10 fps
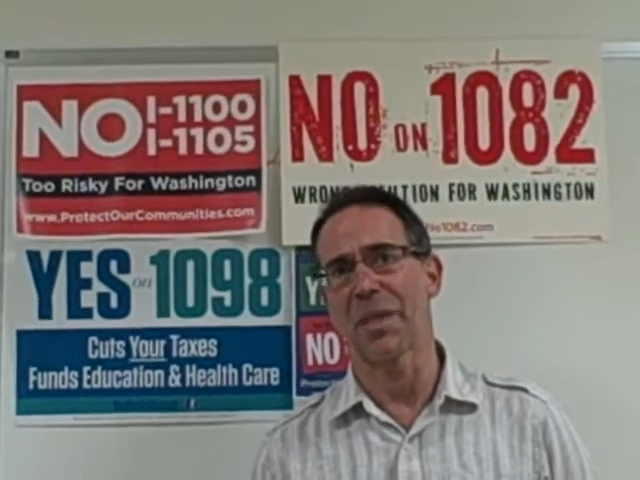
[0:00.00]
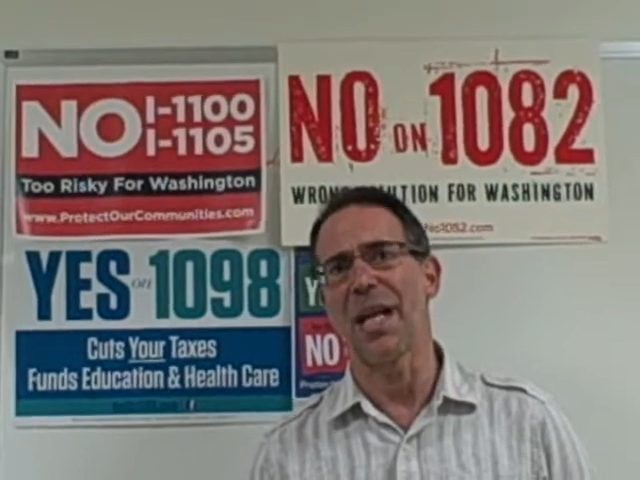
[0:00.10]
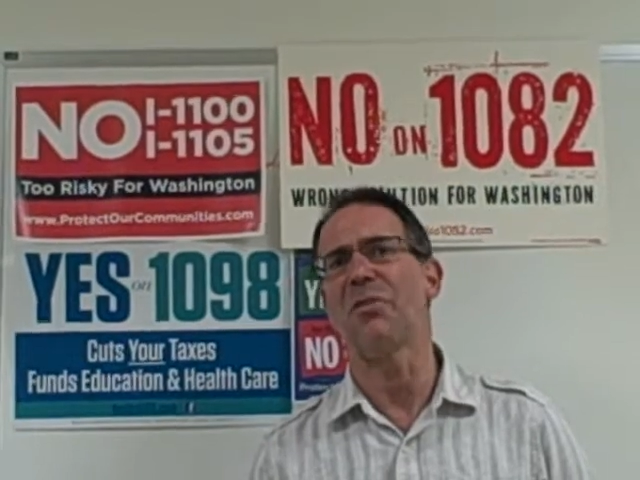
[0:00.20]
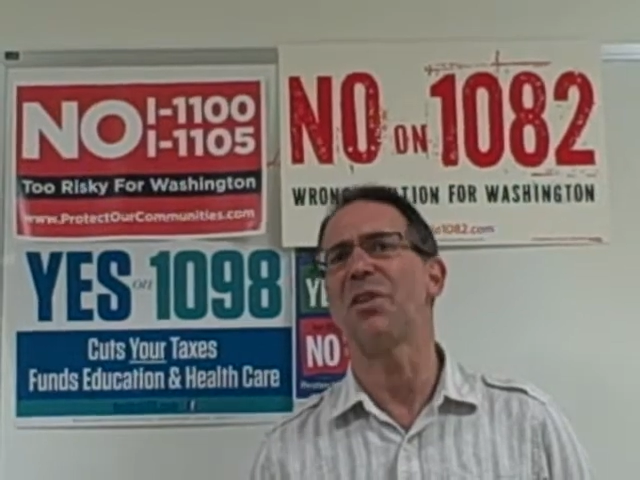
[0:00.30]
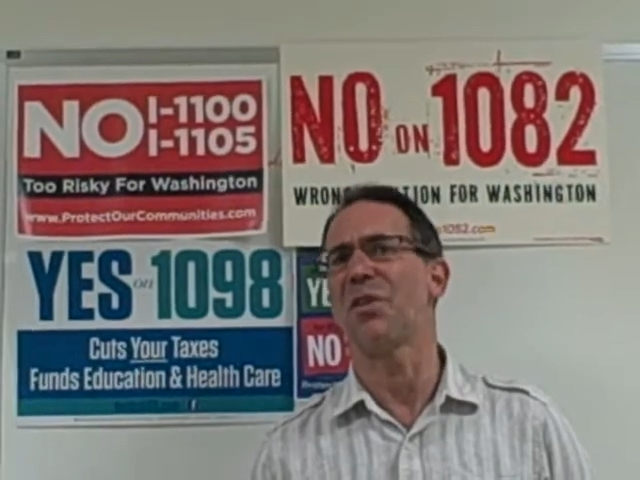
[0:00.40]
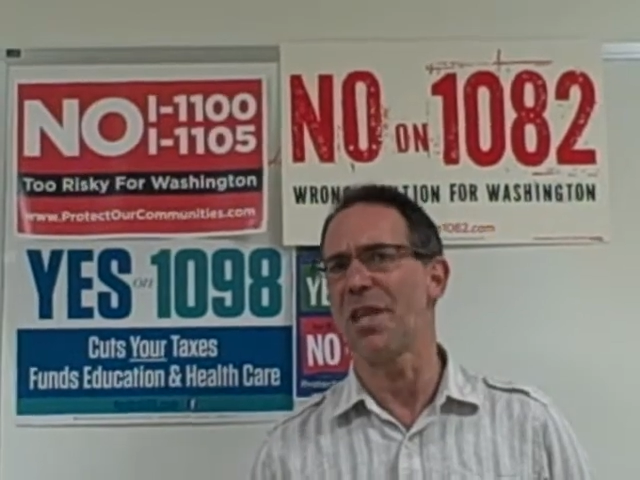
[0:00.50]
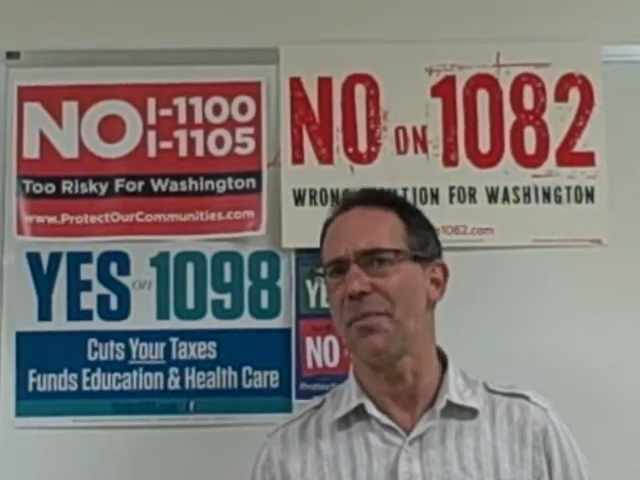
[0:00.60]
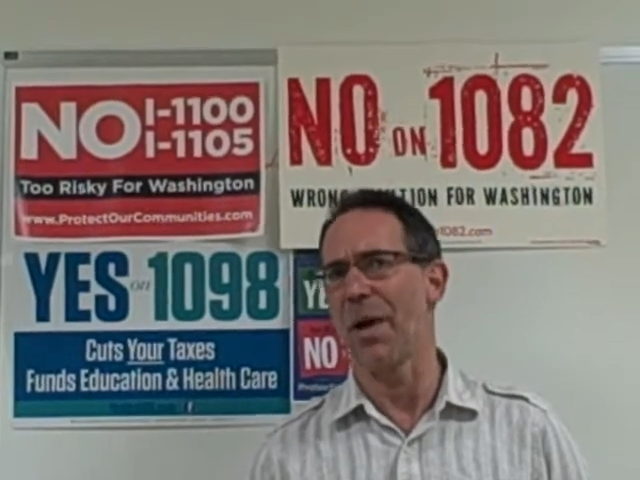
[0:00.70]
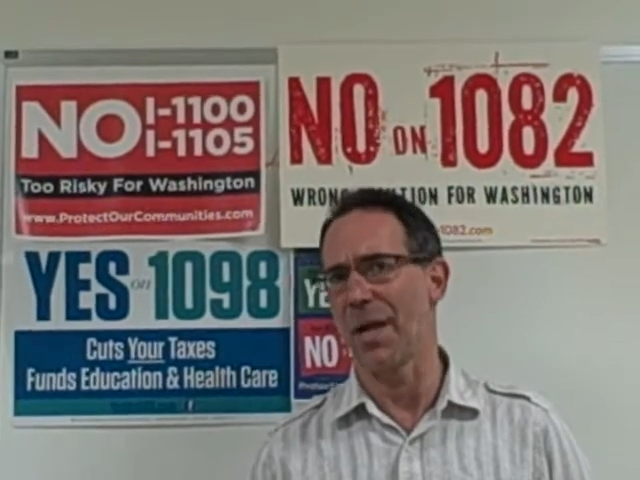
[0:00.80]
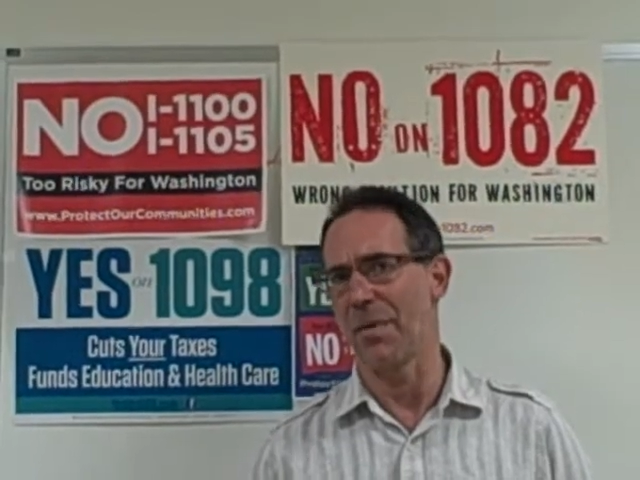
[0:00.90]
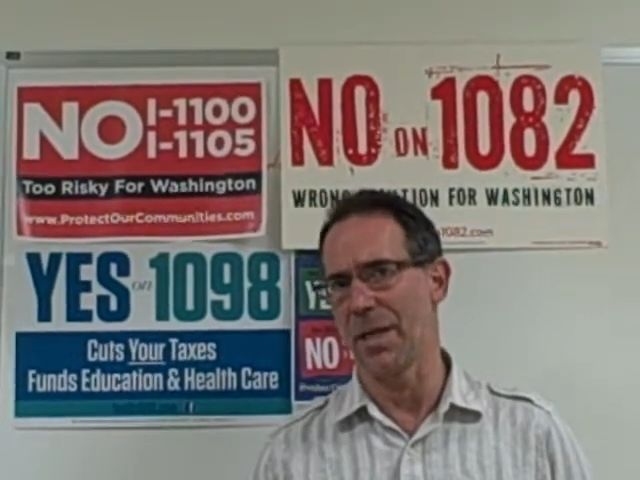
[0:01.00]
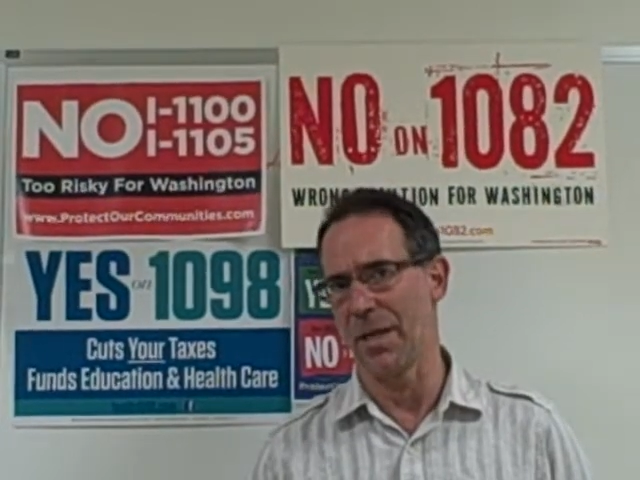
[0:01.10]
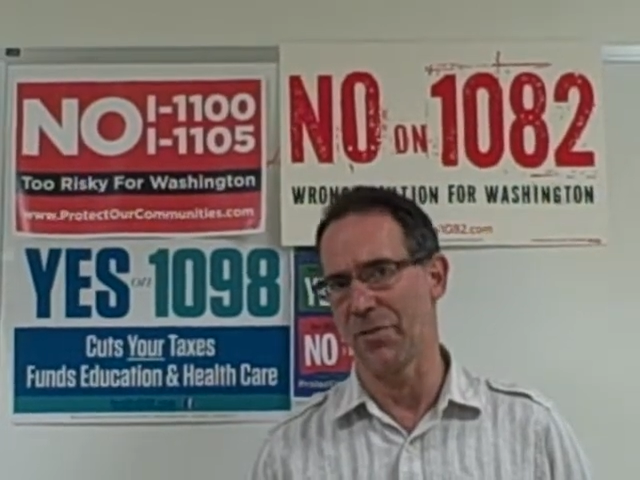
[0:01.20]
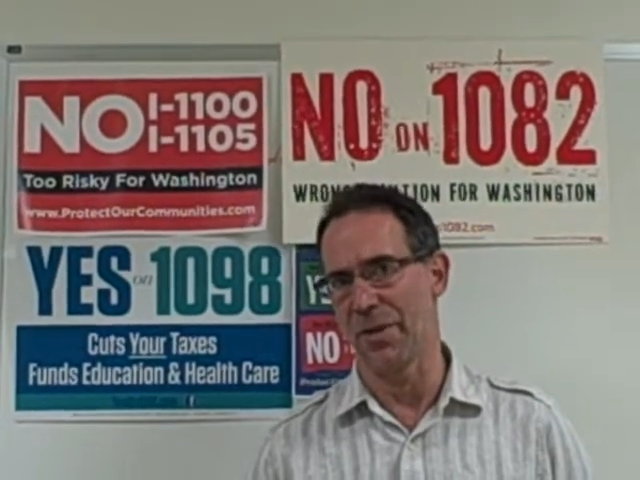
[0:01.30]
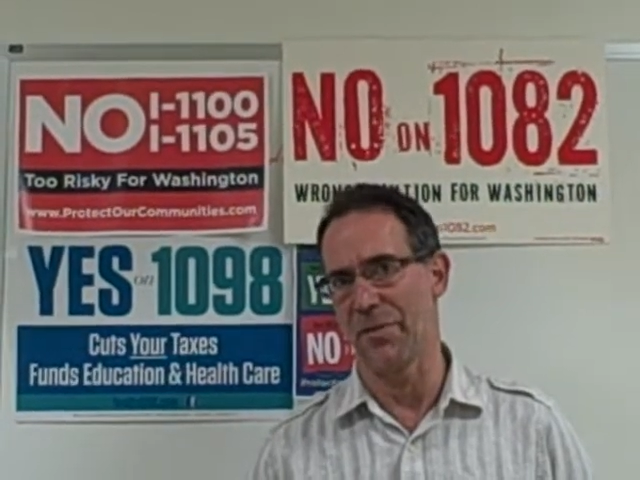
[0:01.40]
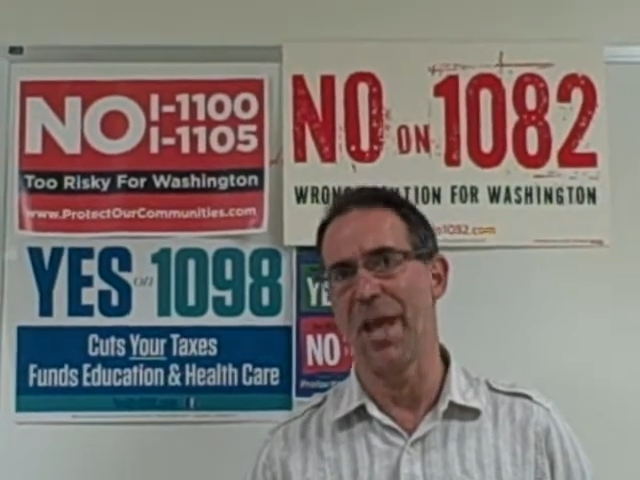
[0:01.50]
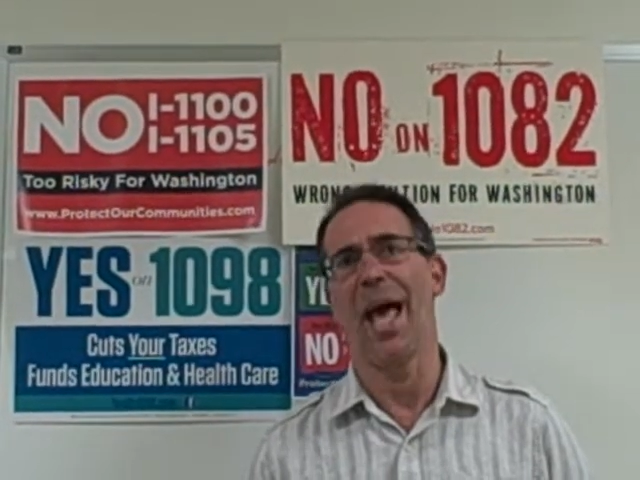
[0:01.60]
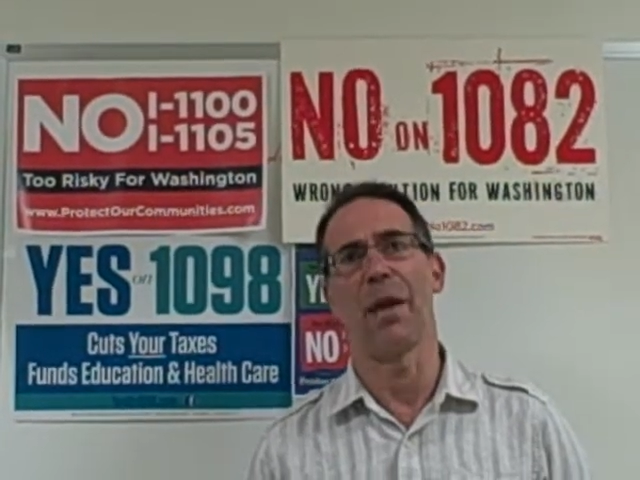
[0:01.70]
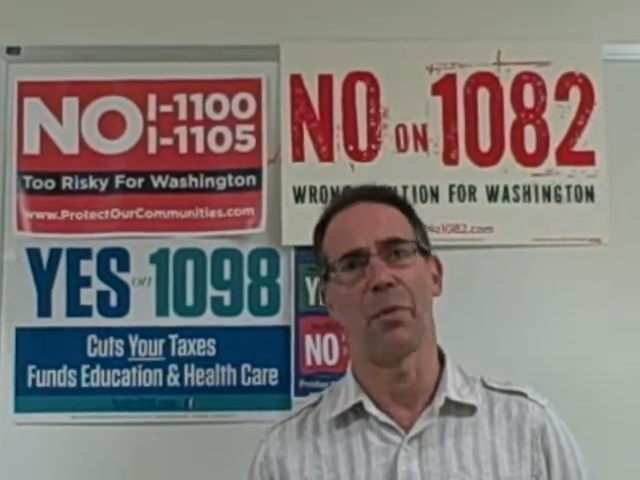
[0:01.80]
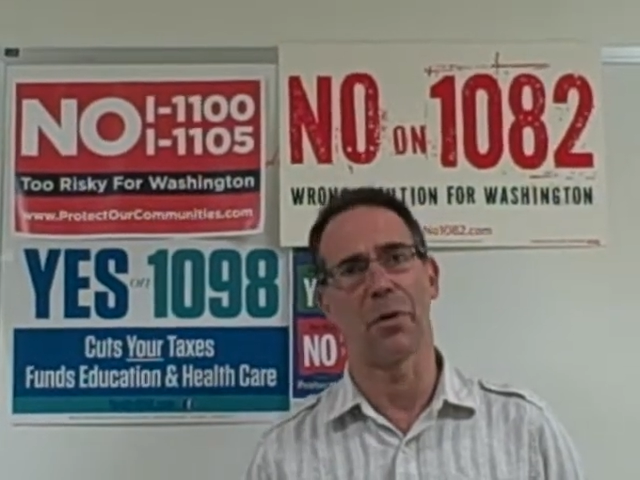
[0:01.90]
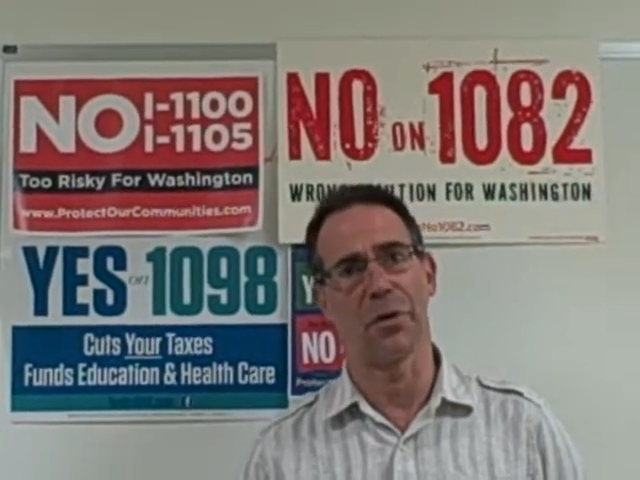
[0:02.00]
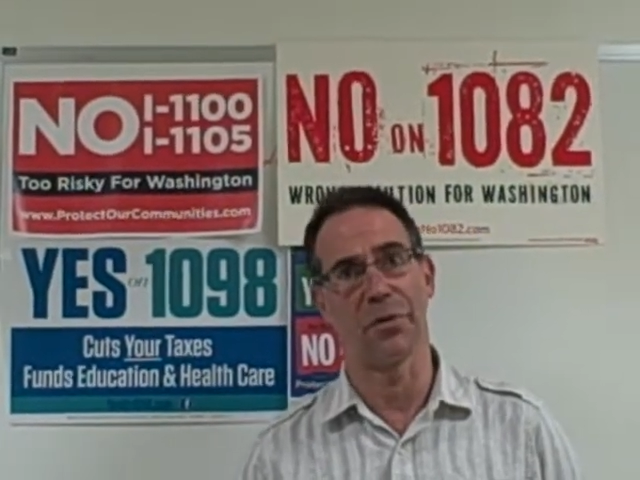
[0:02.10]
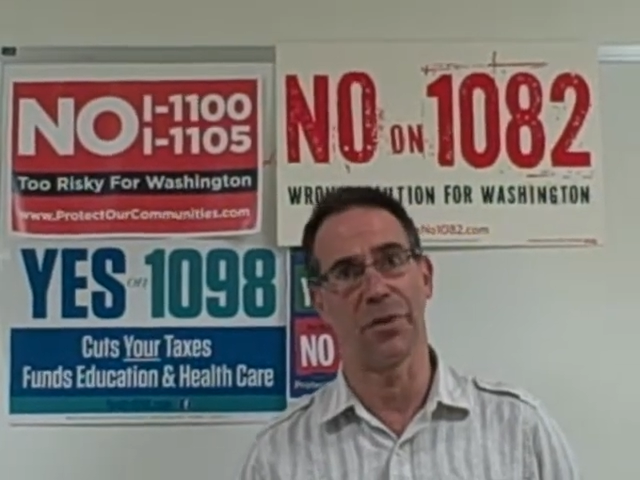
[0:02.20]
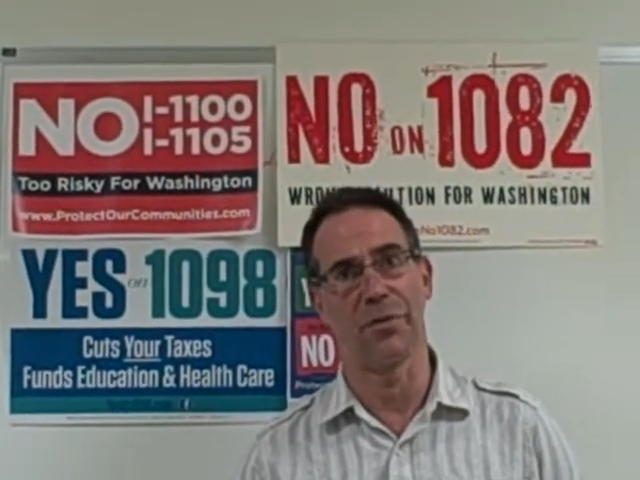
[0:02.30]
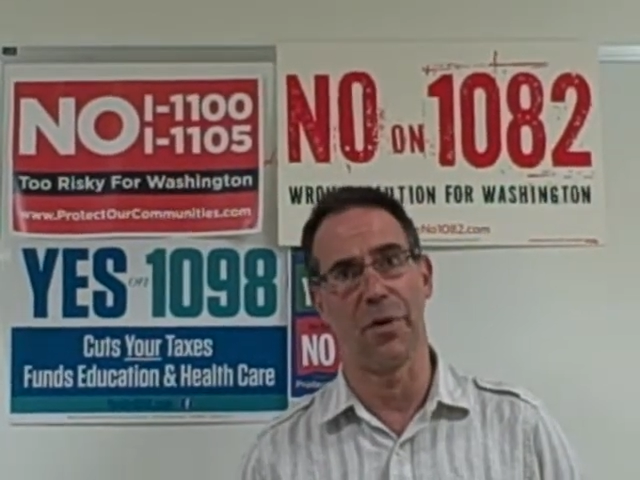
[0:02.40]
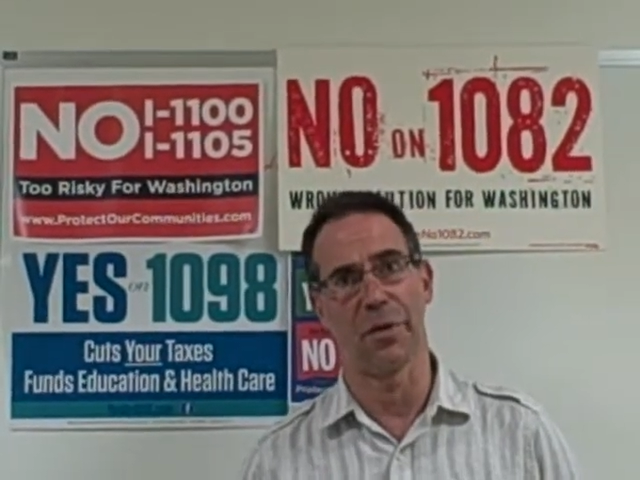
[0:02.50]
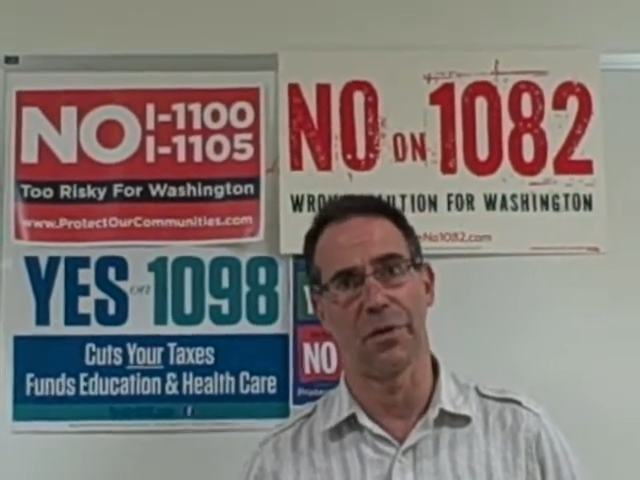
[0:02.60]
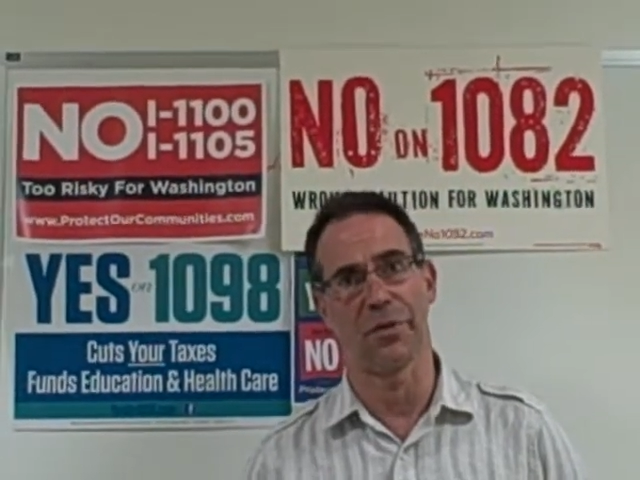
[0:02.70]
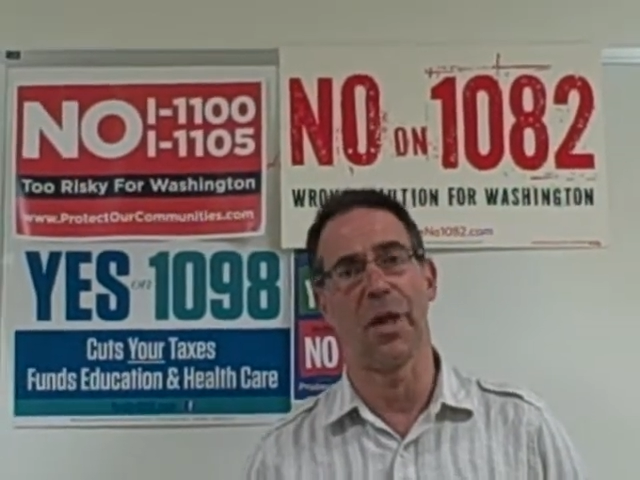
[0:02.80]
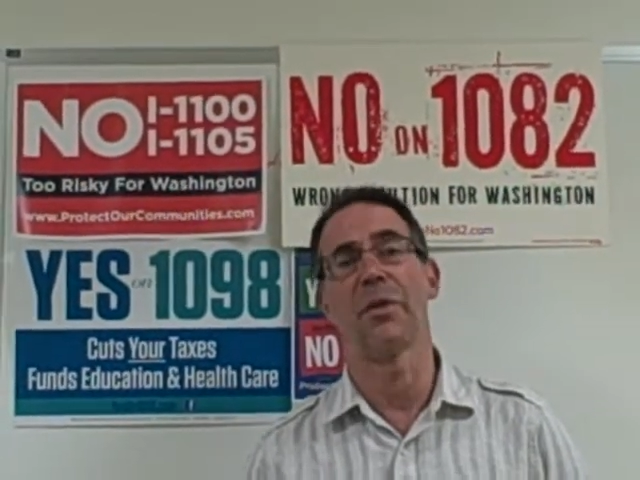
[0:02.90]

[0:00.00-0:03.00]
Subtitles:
It's a Tim Iman initiative, and we're urging voters